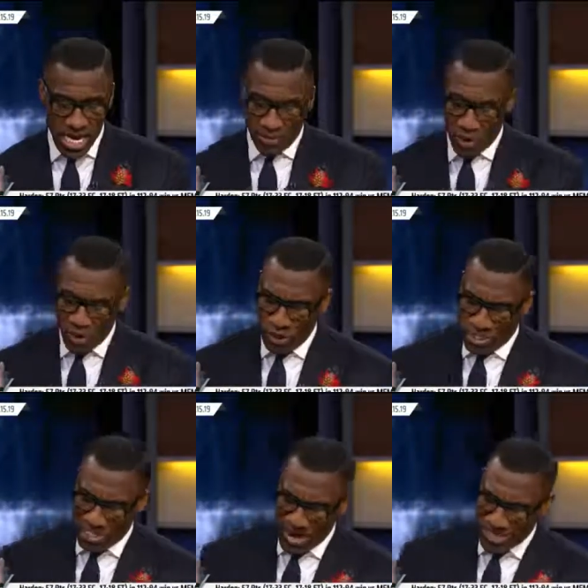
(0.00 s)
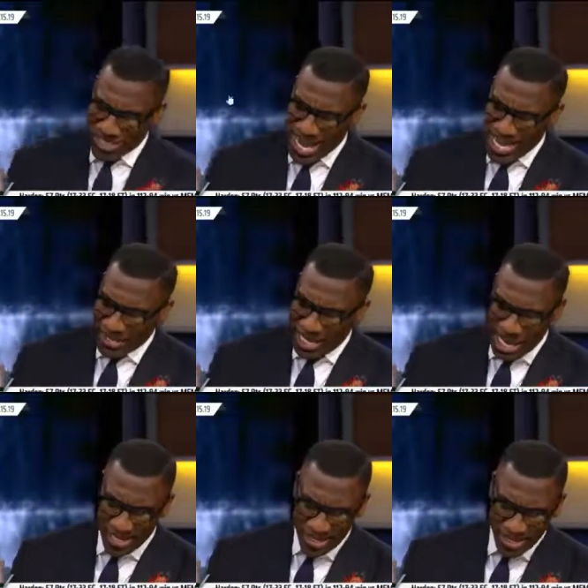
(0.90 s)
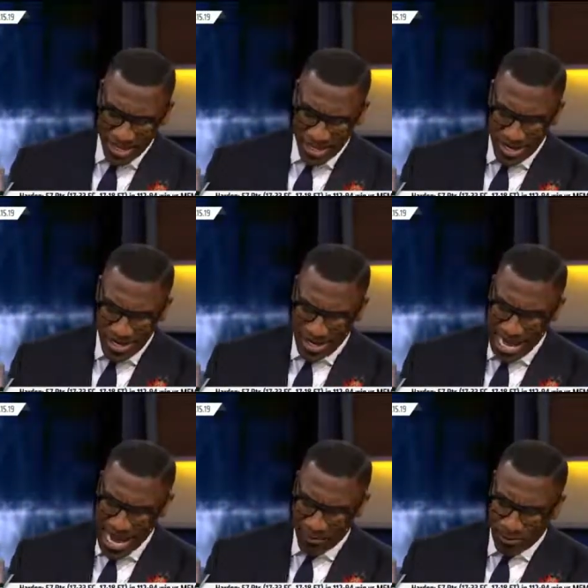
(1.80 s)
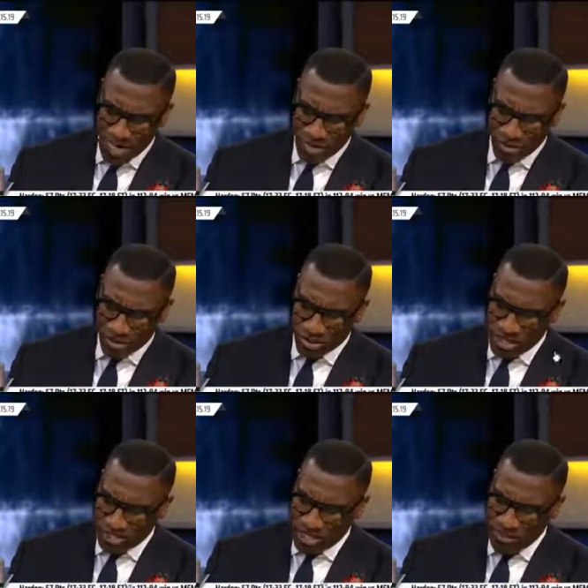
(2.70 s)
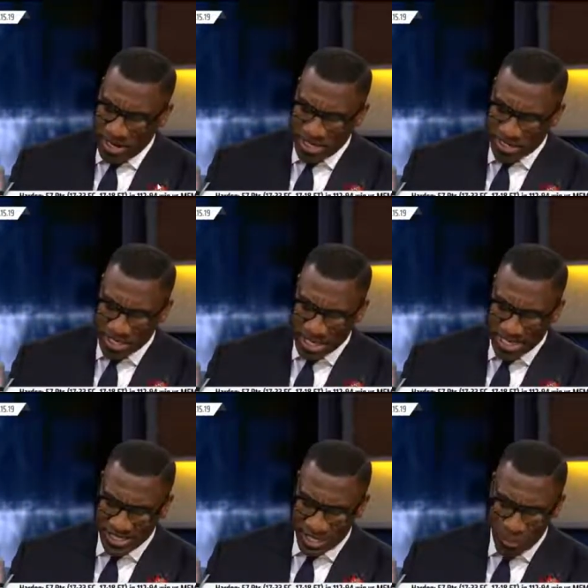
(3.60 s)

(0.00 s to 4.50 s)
And so you look at all these guys, you're like, guys playing 16 minutes and getting 0